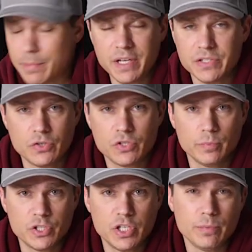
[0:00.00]
because they're so
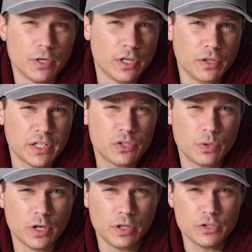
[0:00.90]
much cheaper, you know, like
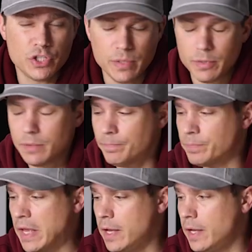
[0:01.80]
$200 cheaper.
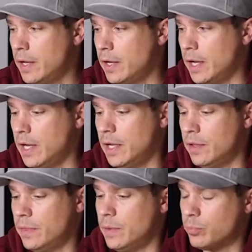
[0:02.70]

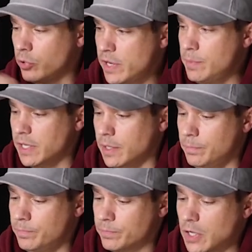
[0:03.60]
The
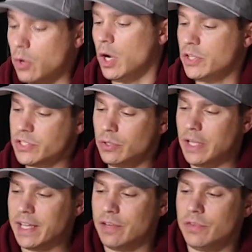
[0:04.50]
premium, oh, also
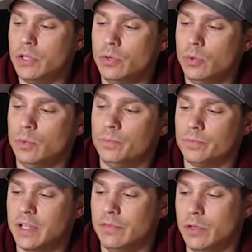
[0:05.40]
like if you
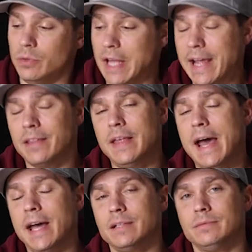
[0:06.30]
like
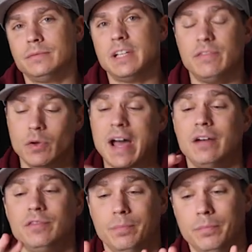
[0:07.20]
that, if you
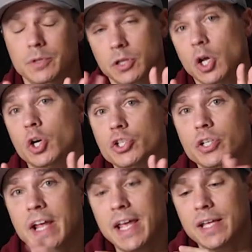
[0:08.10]
have
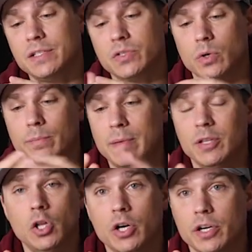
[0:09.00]
larger hands or maybe
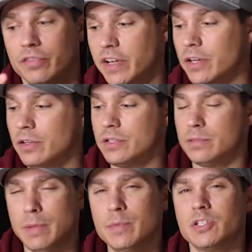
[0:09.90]
longer
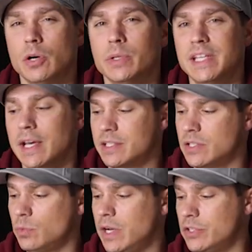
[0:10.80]
fingers, maybe start with the X
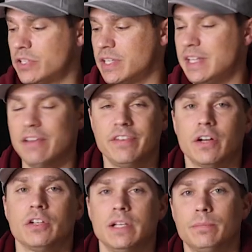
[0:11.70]
as well, just because that
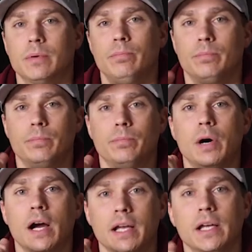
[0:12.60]
fingertip
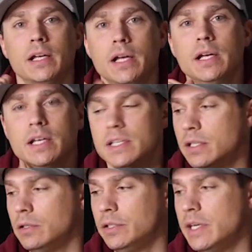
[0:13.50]
pocket is
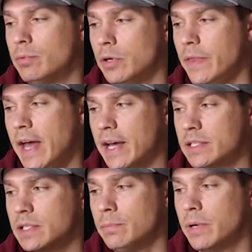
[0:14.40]
a little deeper on the
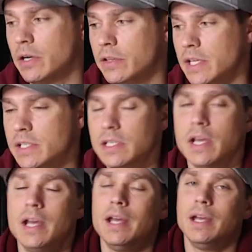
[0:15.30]
X compared to these.
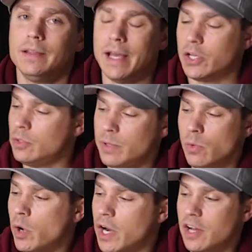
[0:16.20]
That could be
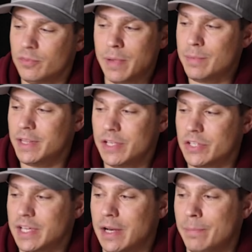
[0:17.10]
a one-off. Maybe they
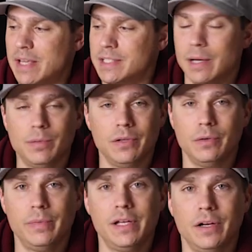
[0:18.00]
just kind of messed up a
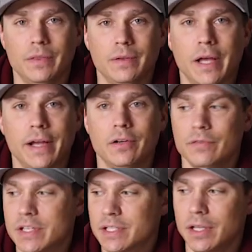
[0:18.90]
little bit on the liner
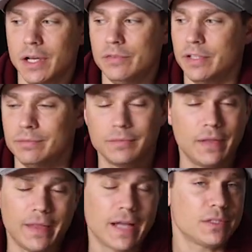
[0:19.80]
of this glove,
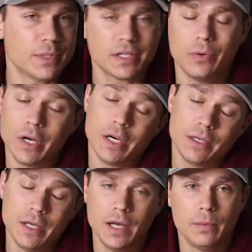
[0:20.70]
and that's what's going
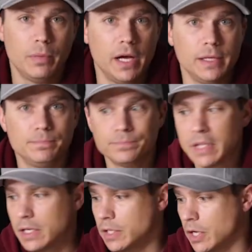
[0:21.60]
on. But,
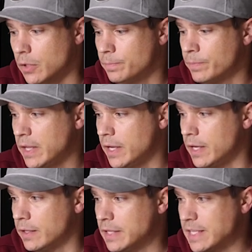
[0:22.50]
you know,
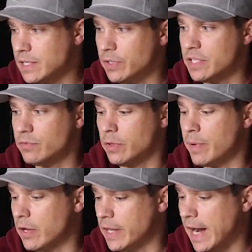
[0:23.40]
that's how it is for the
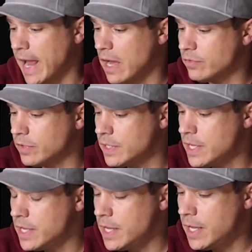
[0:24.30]
pair that I
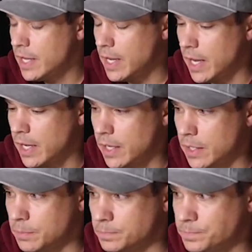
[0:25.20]

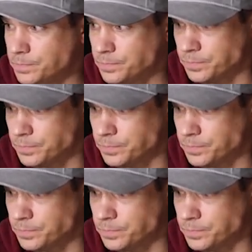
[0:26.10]
have.